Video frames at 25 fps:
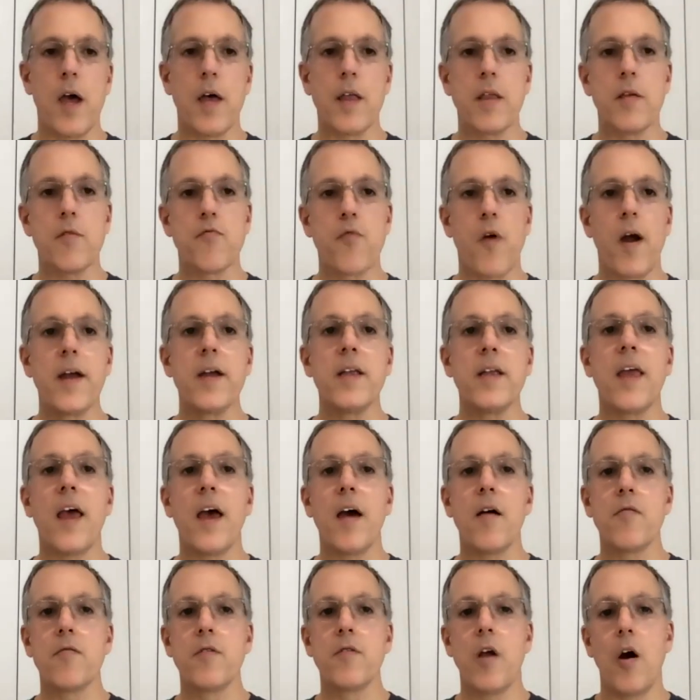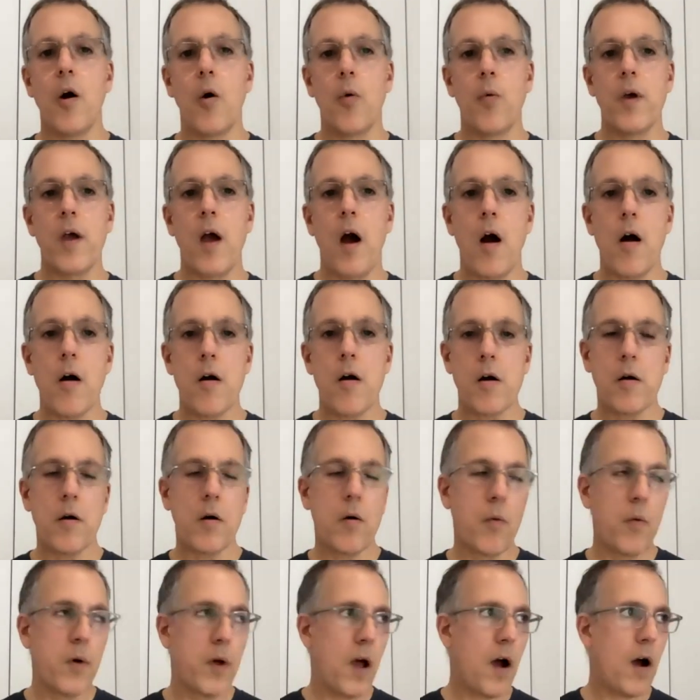right now, no, we are
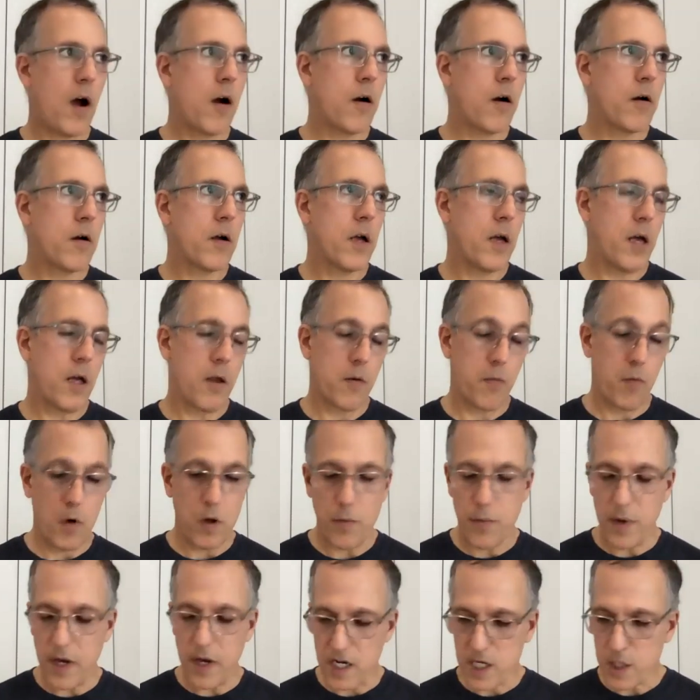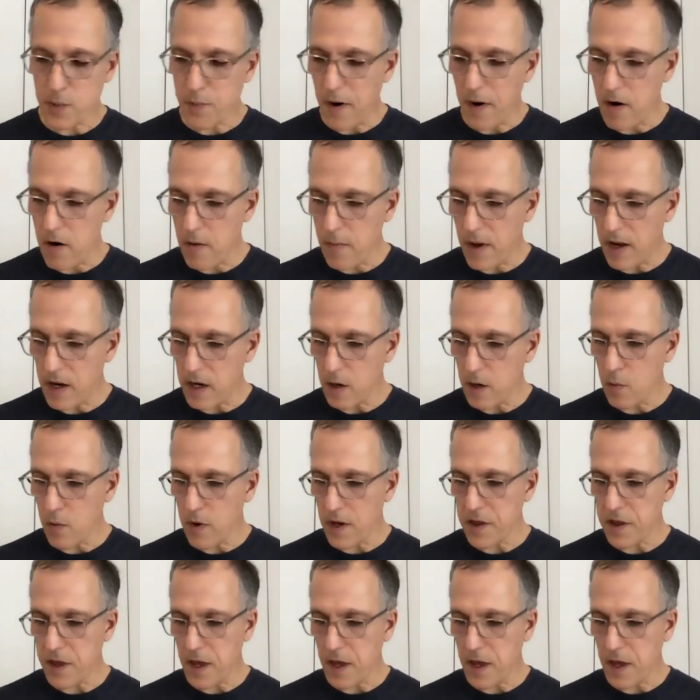and will be experimenting with